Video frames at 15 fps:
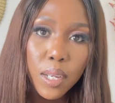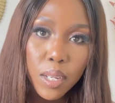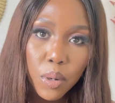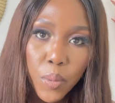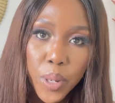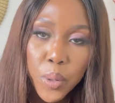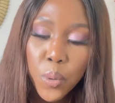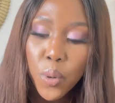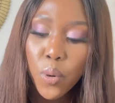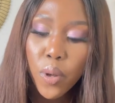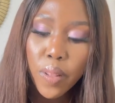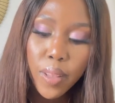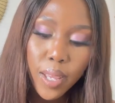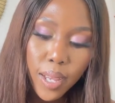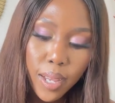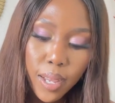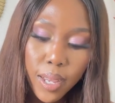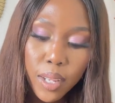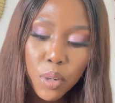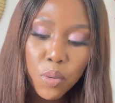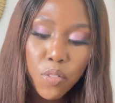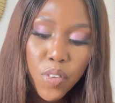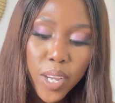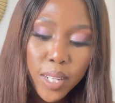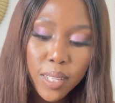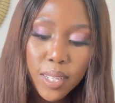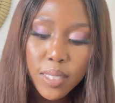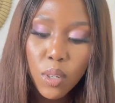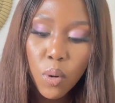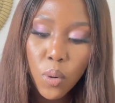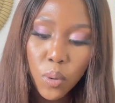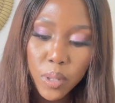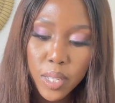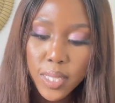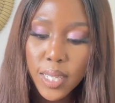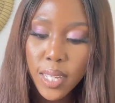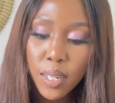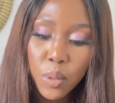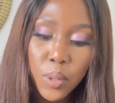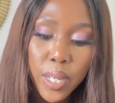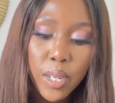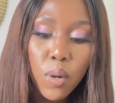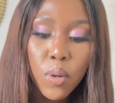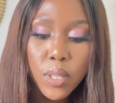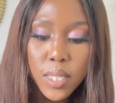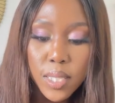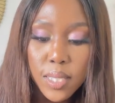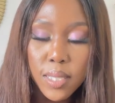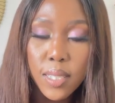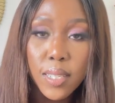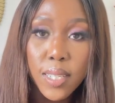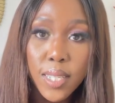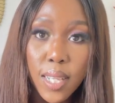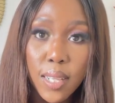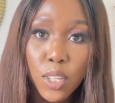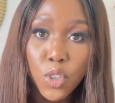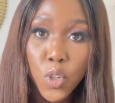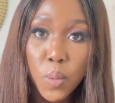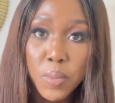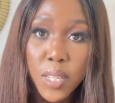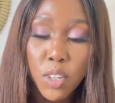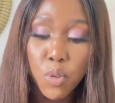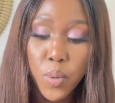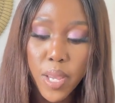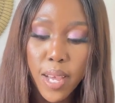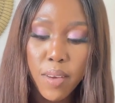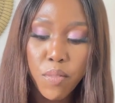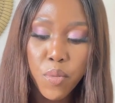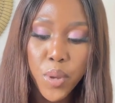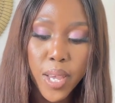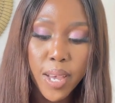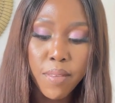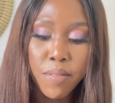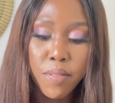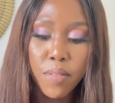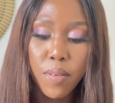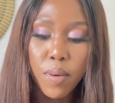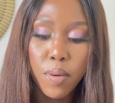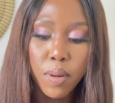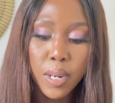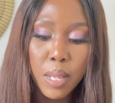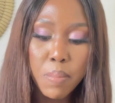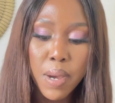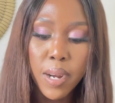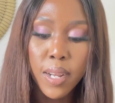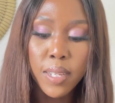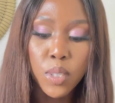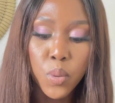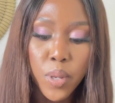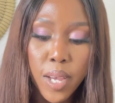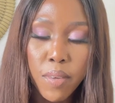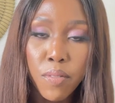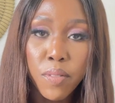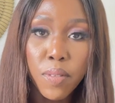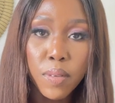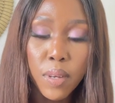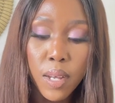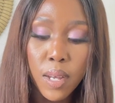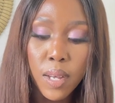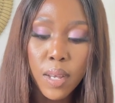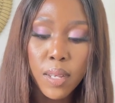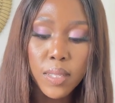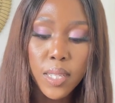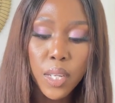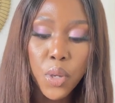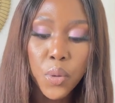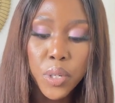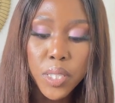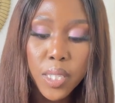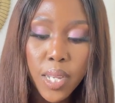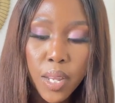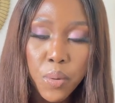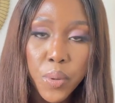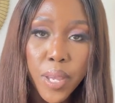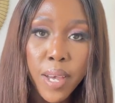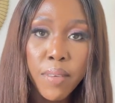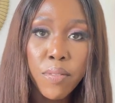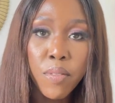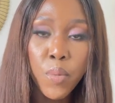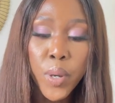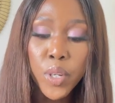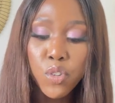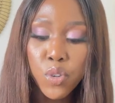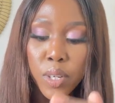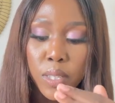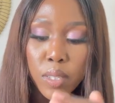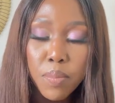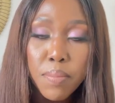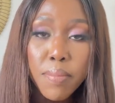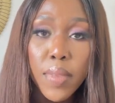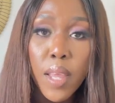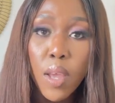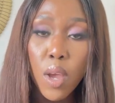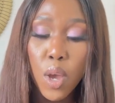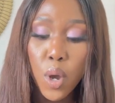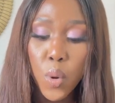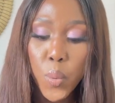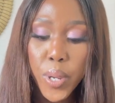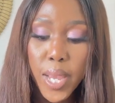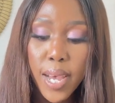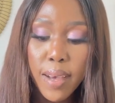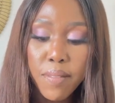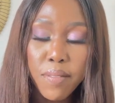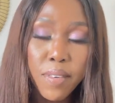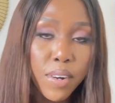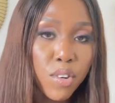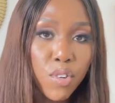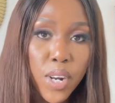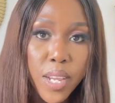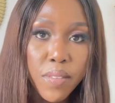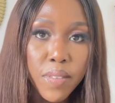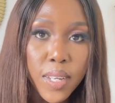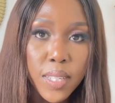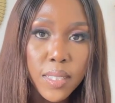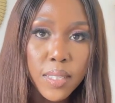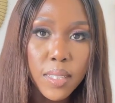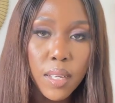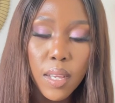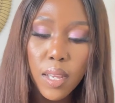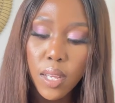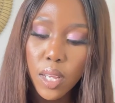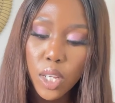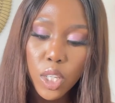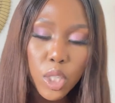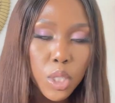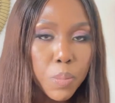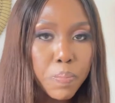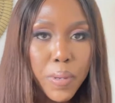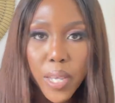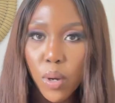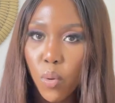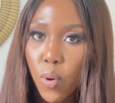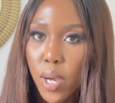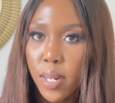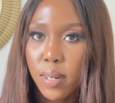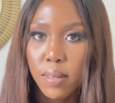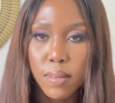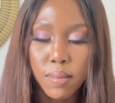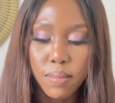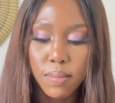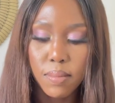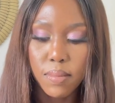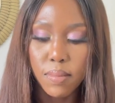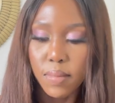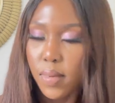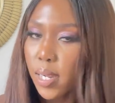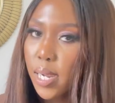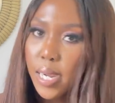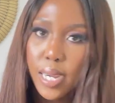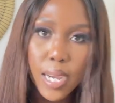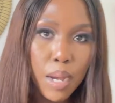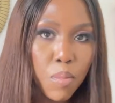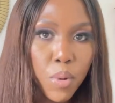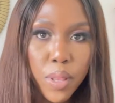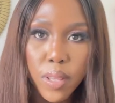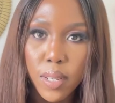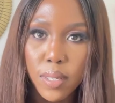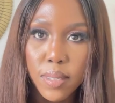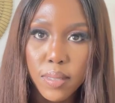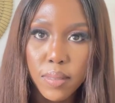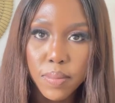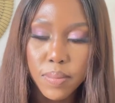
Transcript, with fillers: when you go there and you find that oh they tell you like oh this is these are the jobs that we have we have laborers we have uh, security guard we have waitress we have uh, drivers pick one come with it